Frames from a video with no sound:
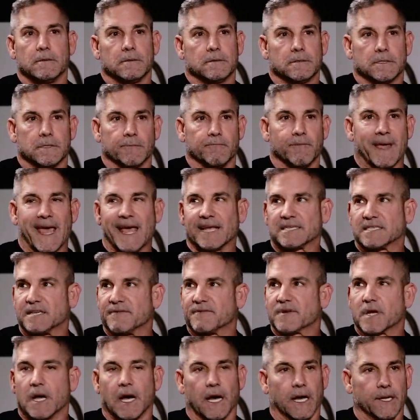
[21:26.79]
It's a
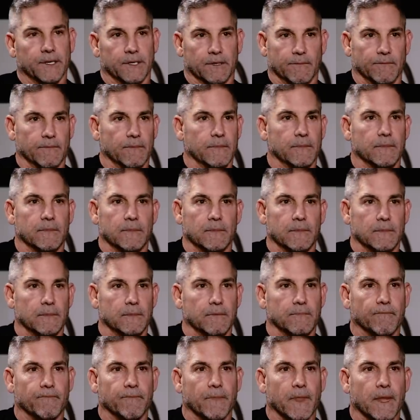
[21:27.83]
massive condom.
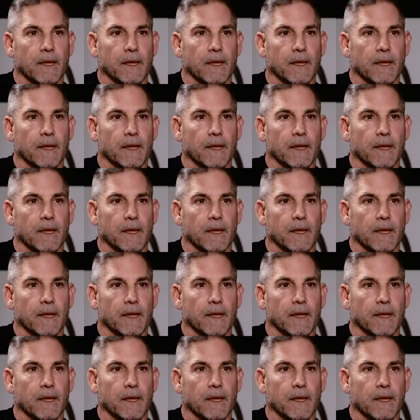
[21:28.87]
Mm-hmm.